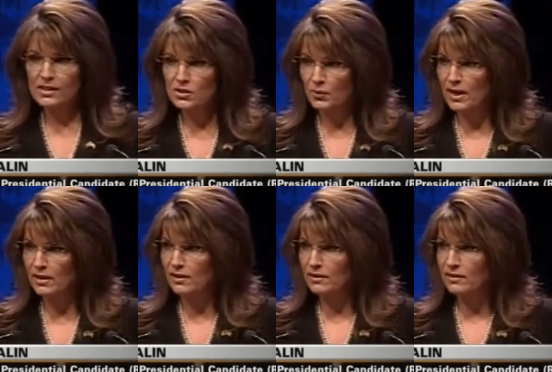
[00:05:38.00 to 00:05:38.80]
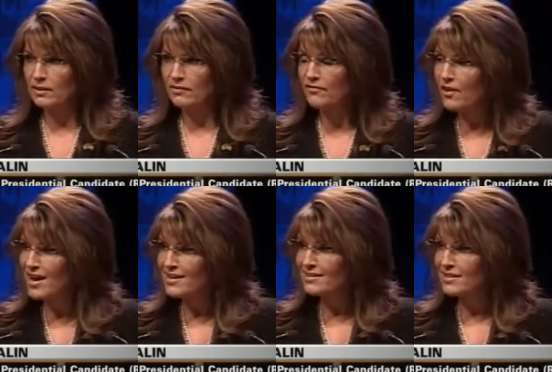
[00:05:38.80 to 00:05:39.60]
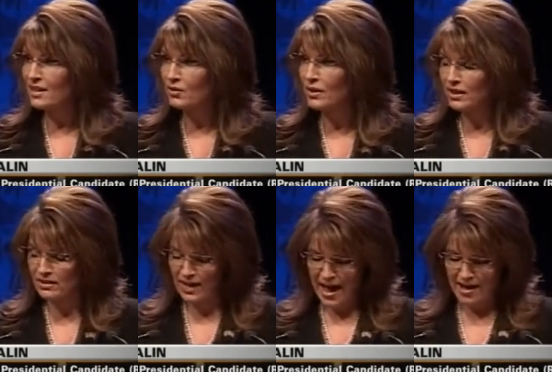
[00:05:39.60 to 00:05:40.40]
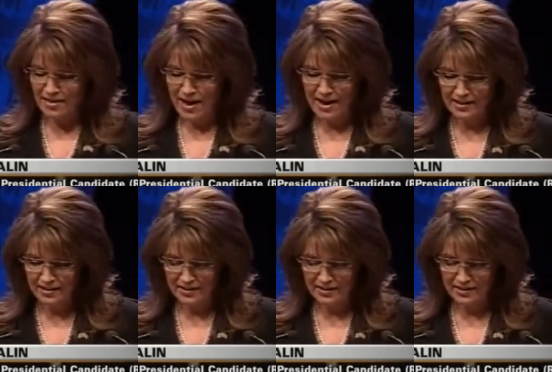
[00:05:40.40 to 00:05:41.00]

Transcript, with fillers: Israel, a friend and a critical ally,